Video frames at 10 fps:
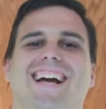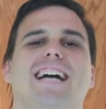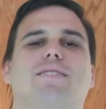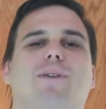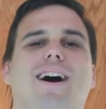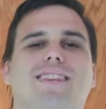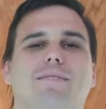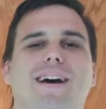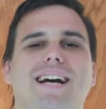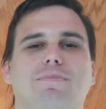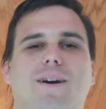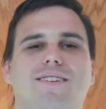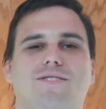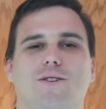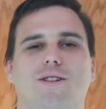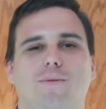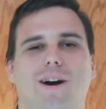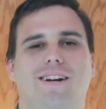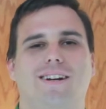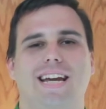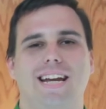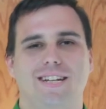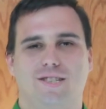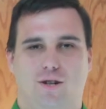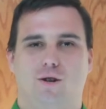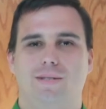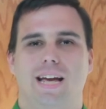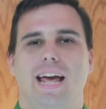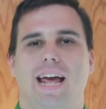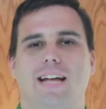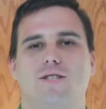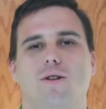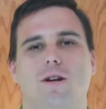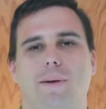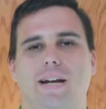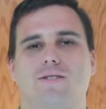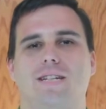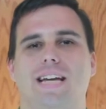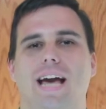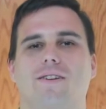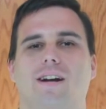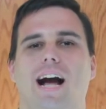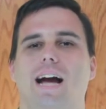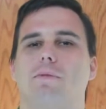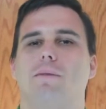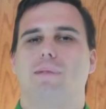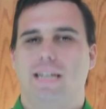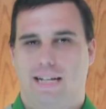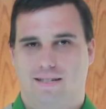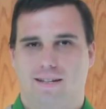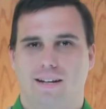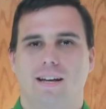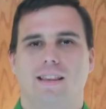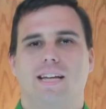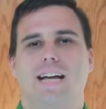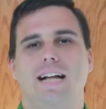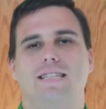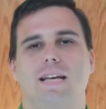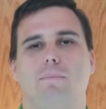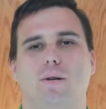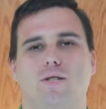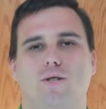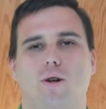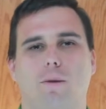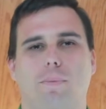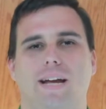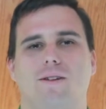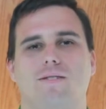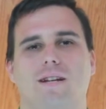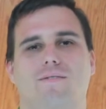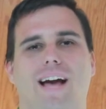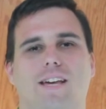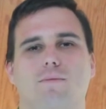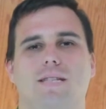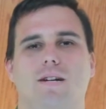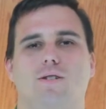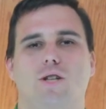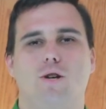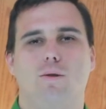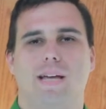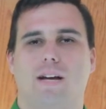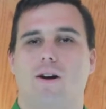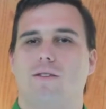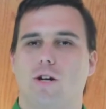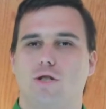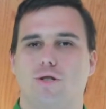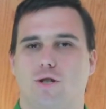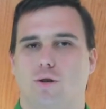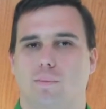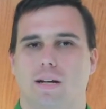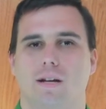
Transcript: has brought the best part of solar water heating tubes and solar panels together in hybrid bliss. The concept puts solar panels in a vacuum-sealed tube they call the VirtuTube.